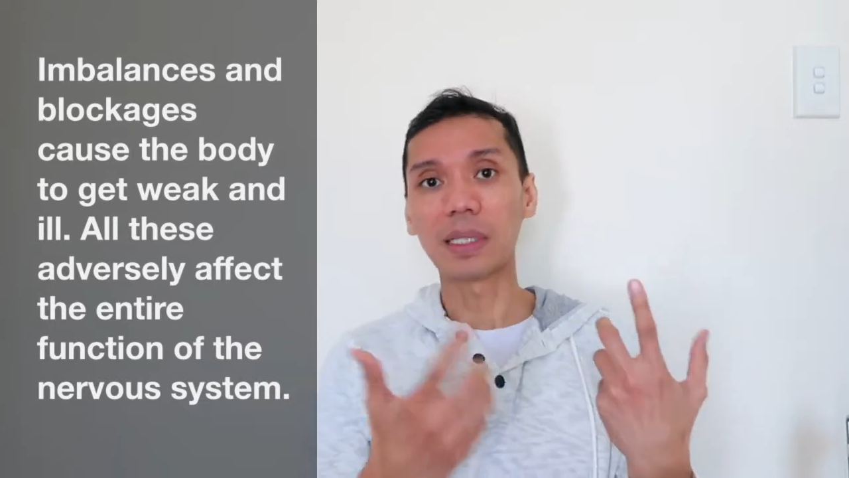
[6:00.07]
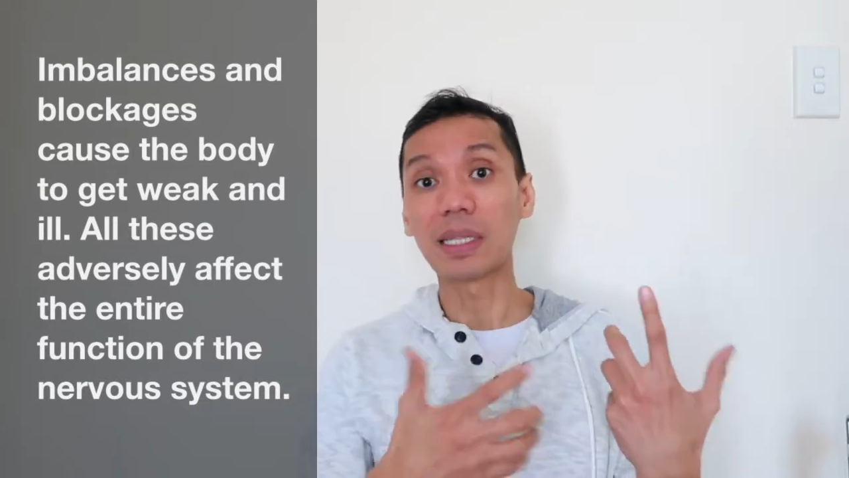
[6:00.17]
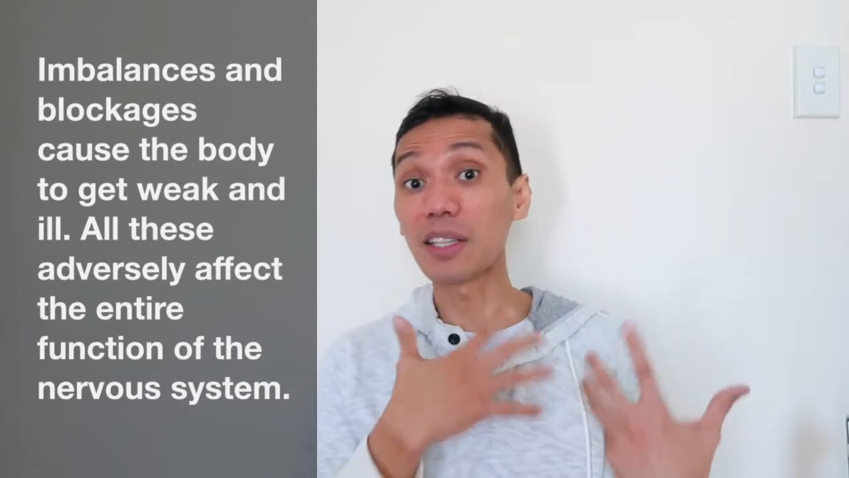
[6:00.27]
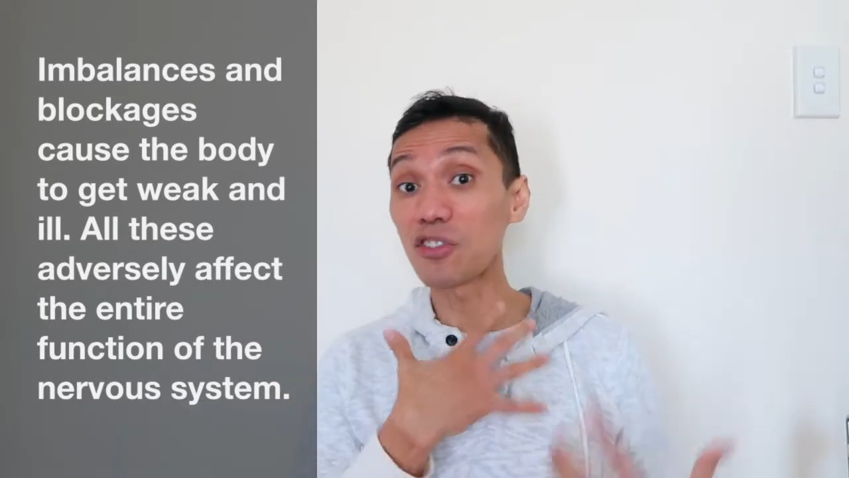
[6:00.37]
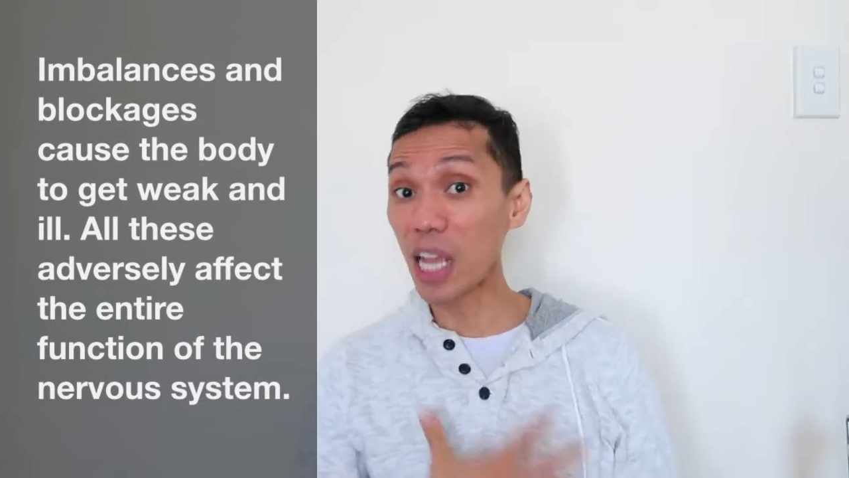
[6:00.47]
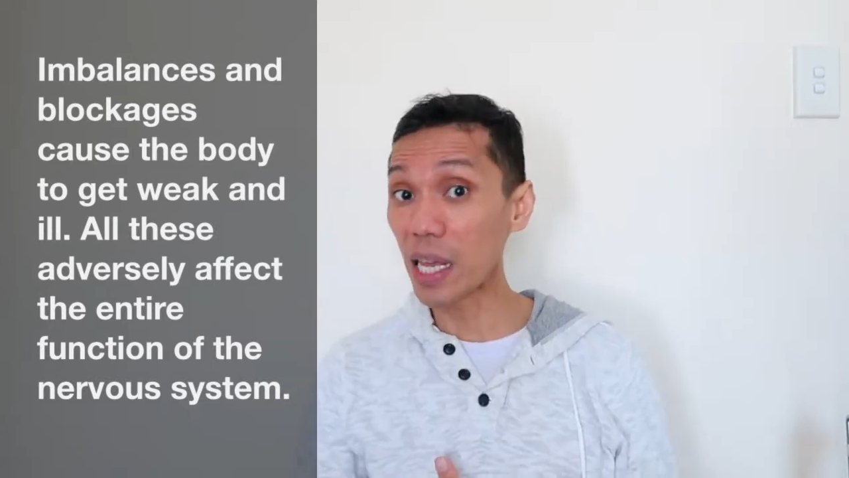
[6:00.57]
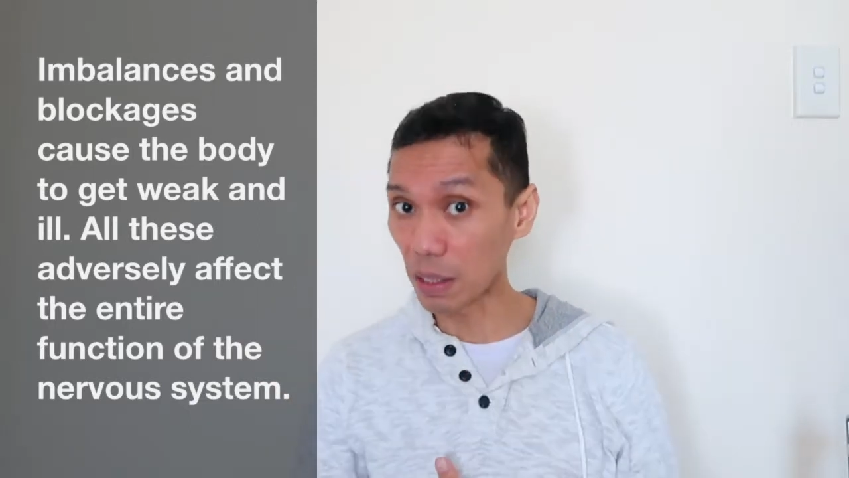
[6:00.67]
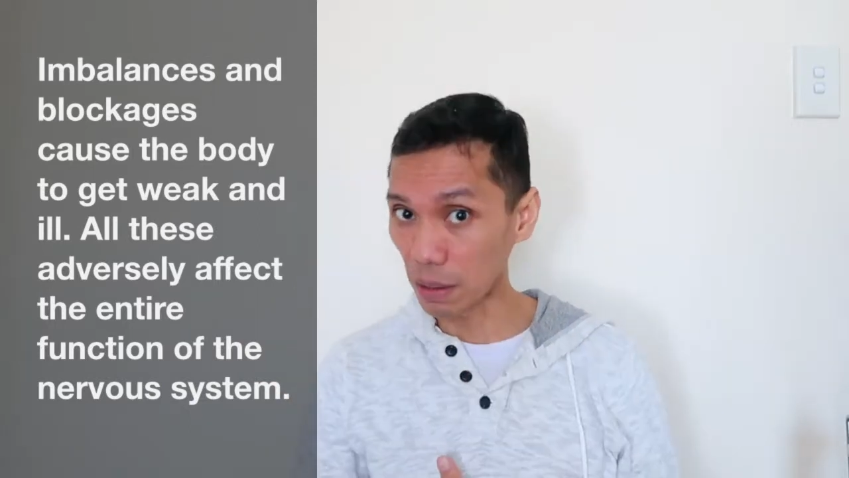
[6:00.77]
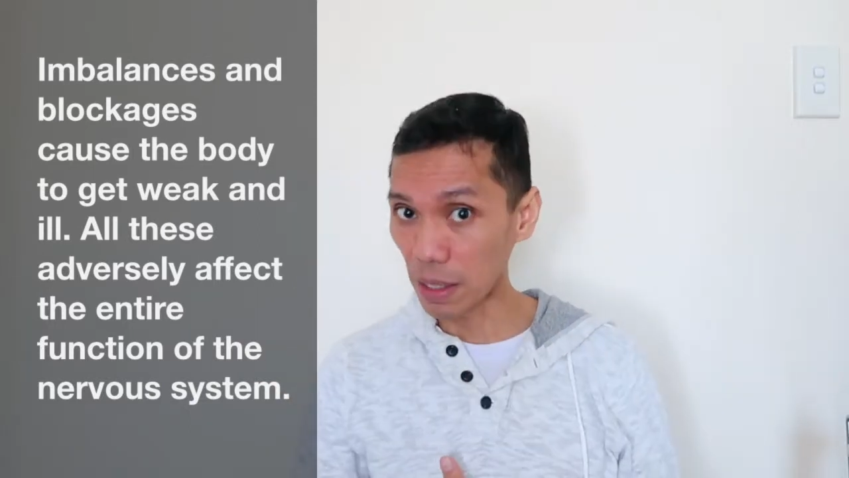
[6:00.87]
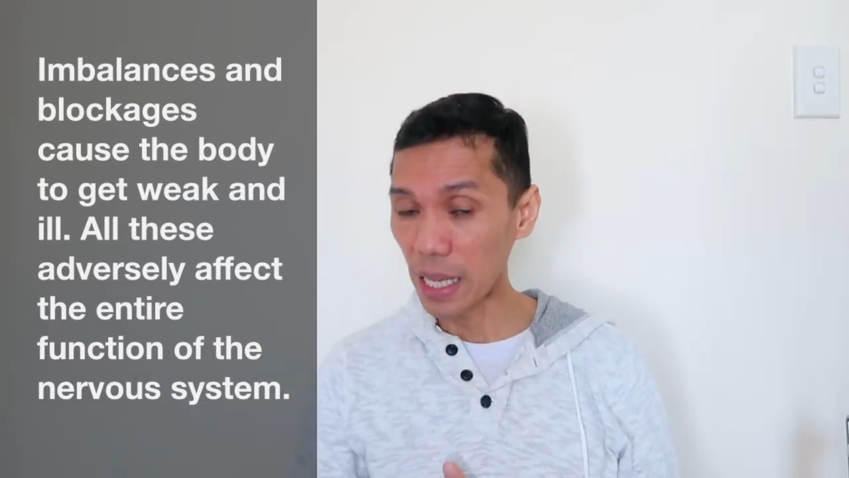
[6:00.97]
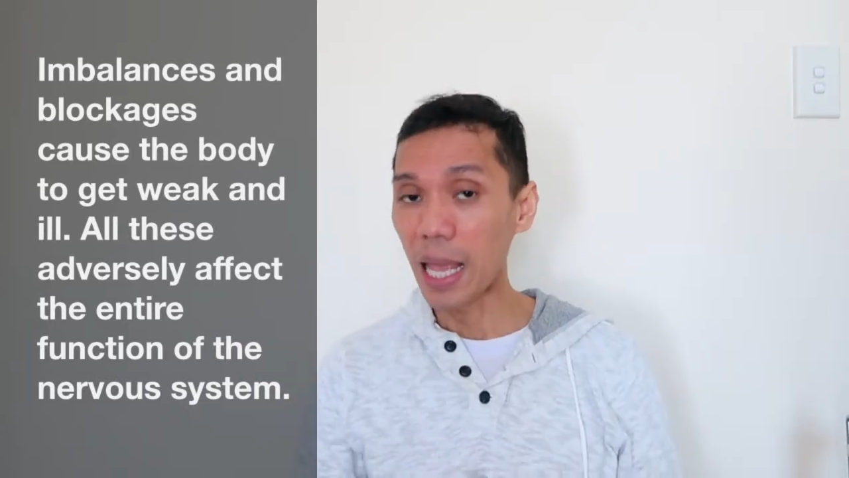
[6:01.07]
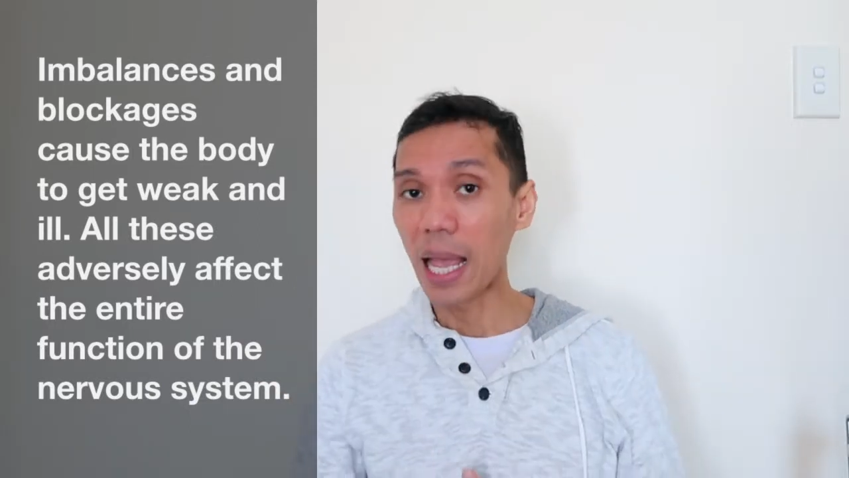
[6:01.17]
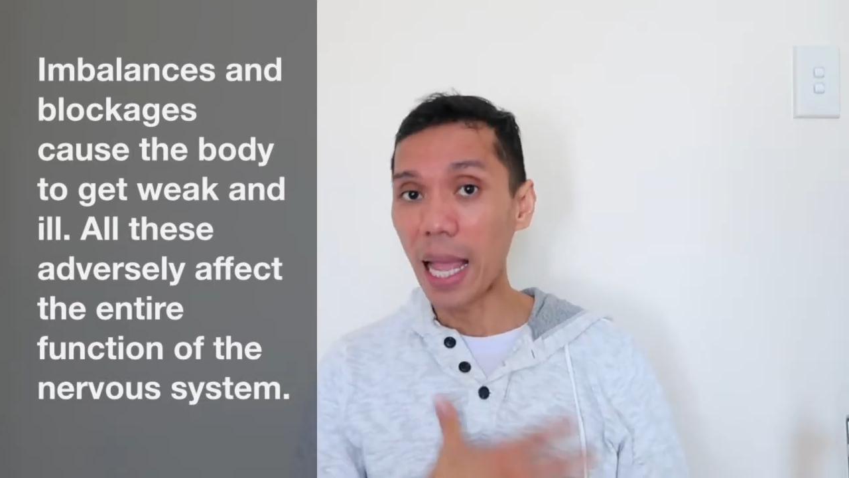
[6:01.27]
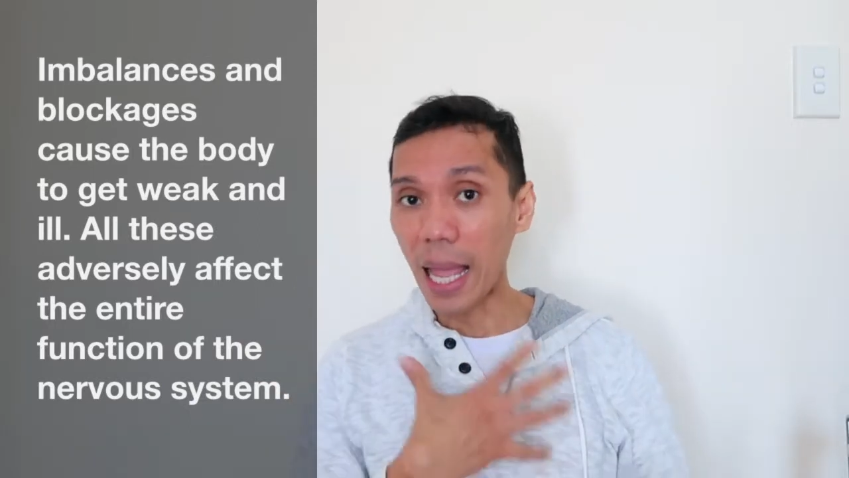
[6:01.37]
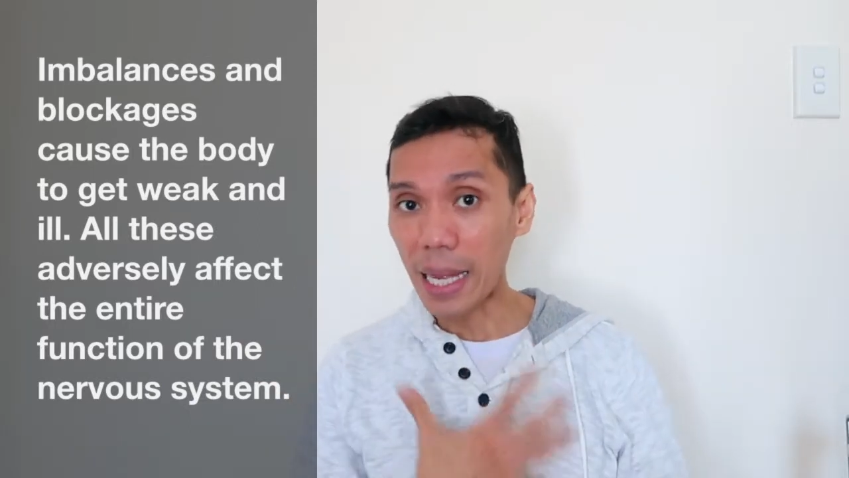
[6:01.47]
that channel
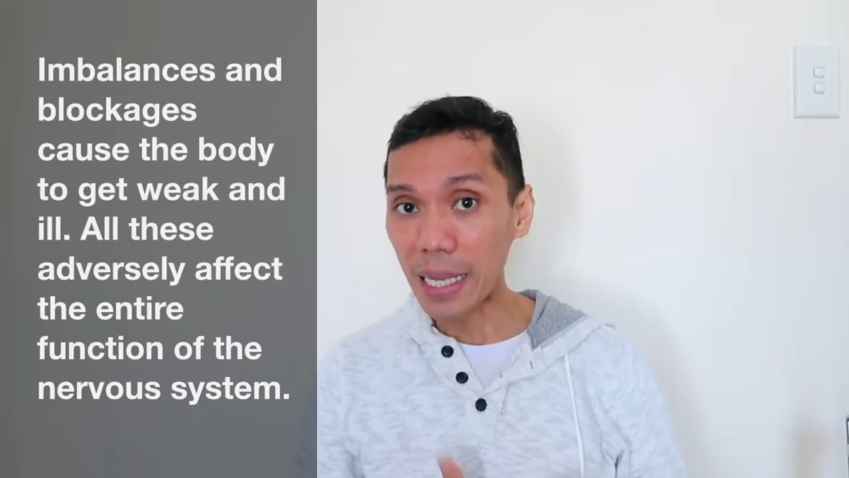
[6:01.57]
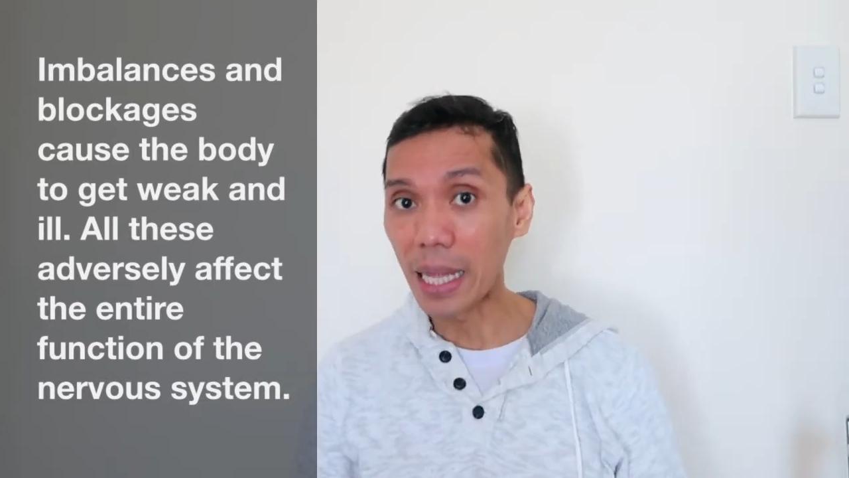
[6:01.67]
and